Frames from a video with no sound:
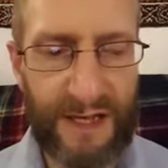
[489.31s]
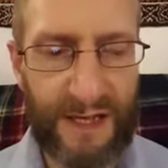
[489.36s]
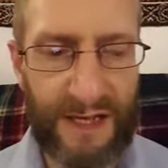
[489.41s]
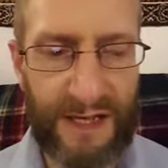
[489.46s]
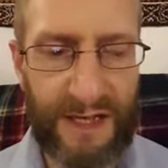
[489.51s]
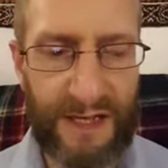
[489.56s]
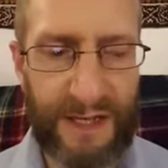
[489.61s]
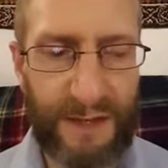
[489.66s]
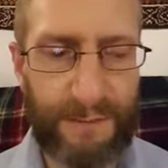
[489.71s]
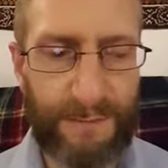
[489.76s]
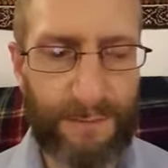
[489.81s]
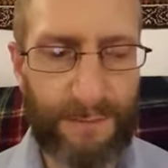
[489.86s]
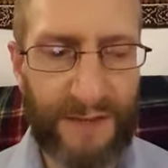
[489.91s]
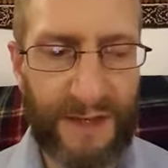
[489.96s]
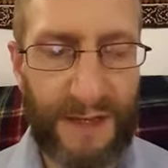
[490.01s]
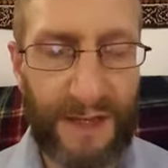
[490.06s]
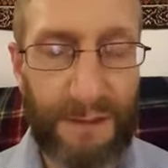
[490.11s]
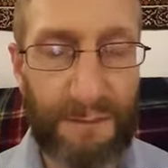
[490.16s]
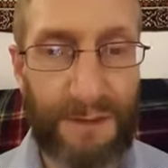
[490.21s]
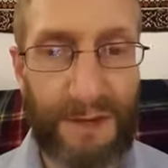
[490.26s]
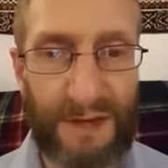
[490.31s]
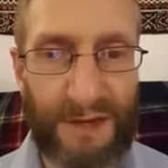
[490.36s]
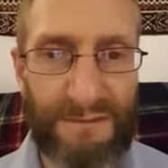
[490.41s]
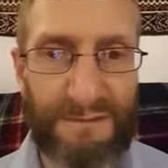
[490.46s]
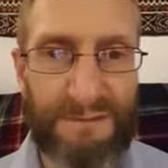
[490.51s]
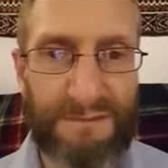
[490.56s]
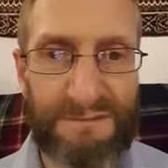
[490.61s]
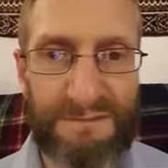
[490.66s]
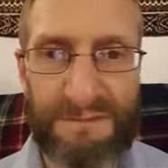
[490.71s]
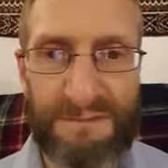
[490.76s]

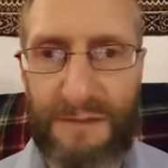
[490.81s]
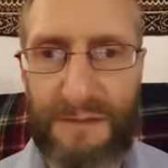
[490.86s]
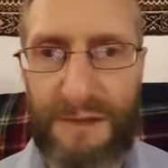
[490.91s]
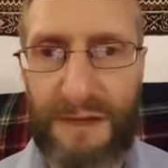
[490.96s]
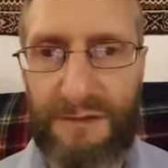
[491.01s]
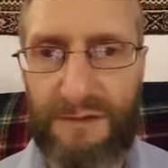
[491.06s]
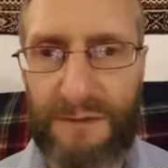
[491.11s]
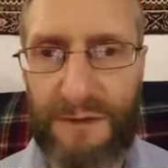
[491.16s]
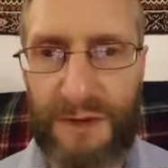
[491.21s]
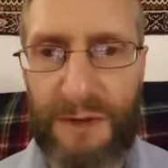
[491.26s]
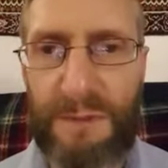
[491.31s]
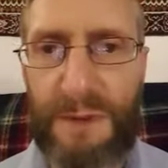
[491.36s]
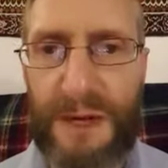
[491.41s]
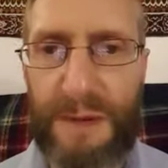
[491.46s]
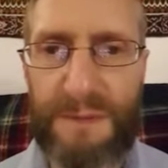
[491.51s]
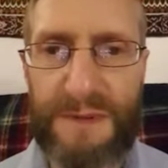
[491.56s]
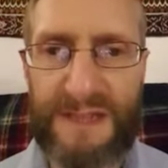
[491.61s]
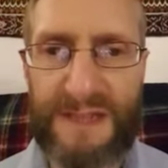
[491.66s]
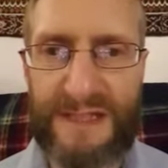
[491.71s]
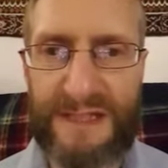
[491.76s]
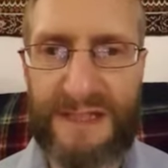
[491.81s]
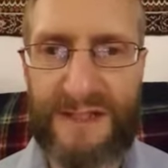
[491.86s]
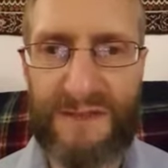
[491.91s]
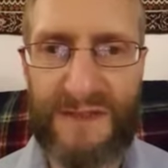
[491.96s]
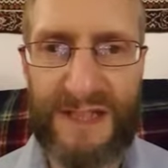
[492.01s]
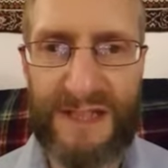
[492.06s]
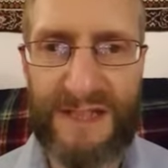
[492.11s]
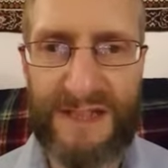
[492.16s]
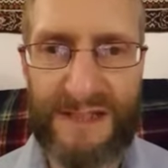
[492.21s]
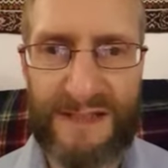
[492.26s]
But for the purposes of
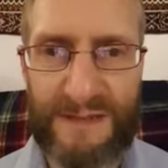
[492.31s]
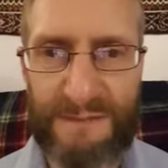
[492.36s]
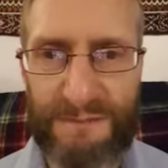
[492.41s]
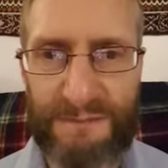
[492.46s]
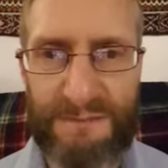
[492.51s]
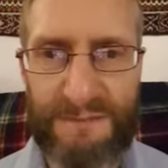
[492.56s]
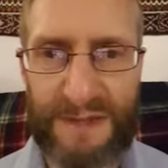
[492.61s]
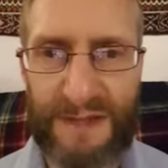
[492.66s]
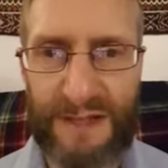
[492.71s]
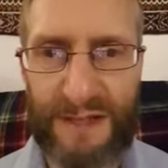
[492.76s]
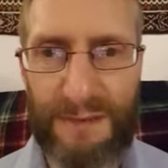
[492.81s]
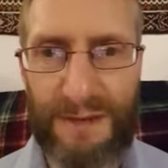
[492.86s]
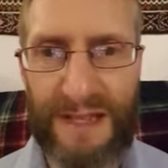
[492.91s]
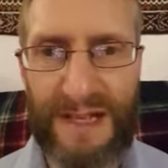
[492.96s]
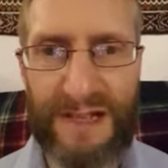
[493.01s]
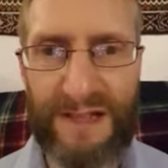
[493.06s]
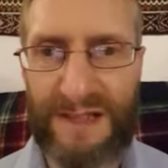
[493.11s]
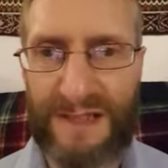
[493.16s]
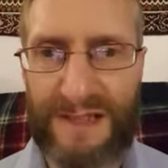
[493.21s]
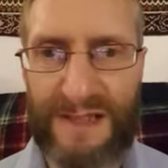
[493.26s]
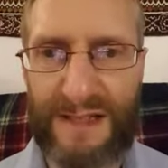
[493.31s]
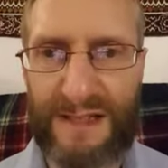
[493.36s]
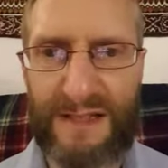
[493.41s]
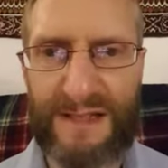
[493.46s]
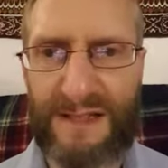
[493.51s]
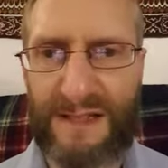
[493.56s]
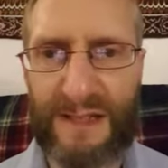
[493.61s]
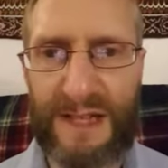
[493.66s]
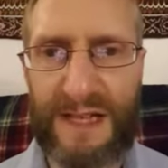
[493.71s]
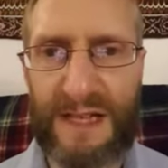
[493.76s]
this
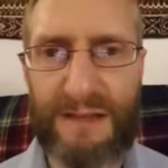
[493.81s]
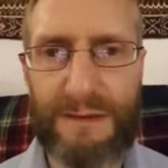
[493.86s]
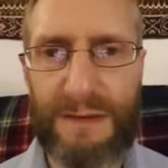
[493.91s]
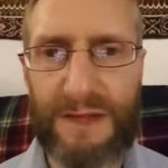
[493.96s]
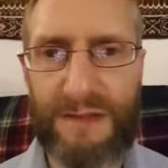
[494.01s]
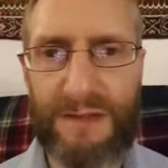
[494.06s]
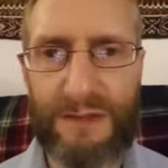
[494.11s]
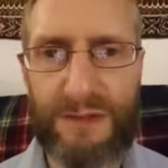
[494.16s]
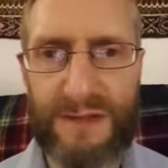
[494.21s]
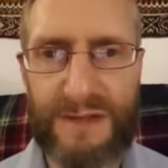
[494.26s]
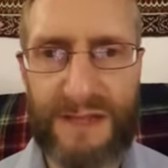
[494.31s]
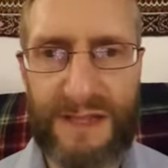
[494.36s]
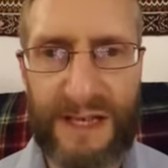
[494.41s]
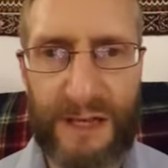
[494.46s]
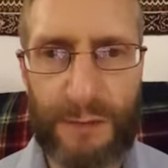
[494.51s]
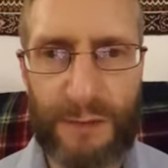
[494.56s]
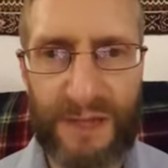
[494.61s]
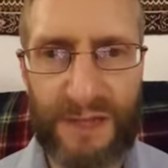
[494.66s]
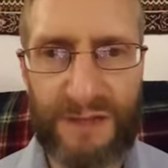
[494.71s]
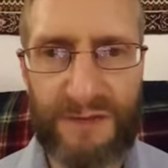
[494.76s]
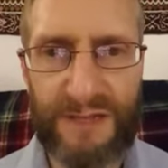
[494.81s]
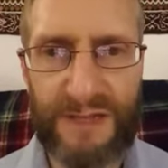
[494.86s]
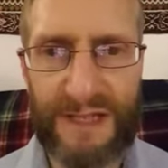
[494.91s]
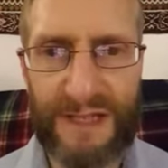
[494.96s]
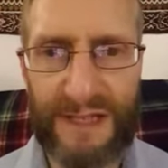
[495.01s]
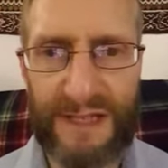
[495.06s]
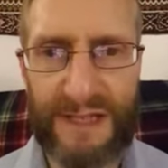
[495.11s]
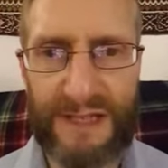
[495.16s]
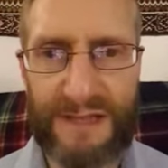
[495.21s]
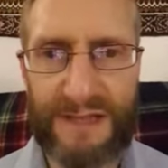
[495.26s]
analysis, I don't see how relevant
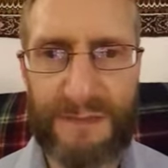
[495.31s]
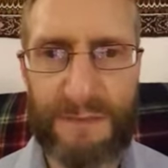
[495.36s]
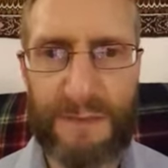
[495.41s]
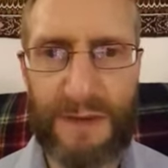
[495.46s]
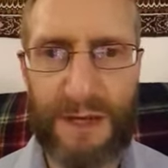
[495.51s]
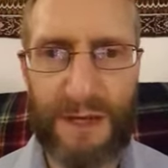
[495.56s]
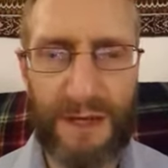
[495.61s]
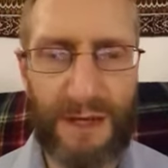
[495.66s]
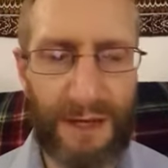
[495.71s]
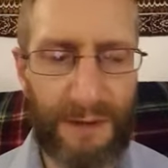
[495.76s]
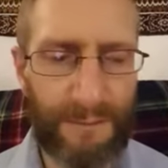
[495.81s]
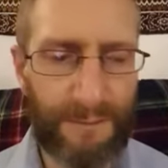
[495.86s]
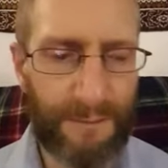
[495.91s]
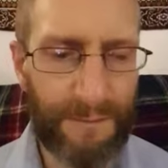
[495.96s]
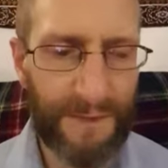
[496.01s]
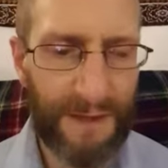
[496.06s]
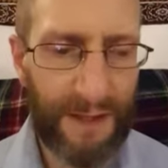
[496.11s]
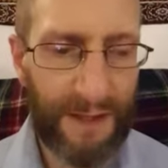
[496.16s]
it is. But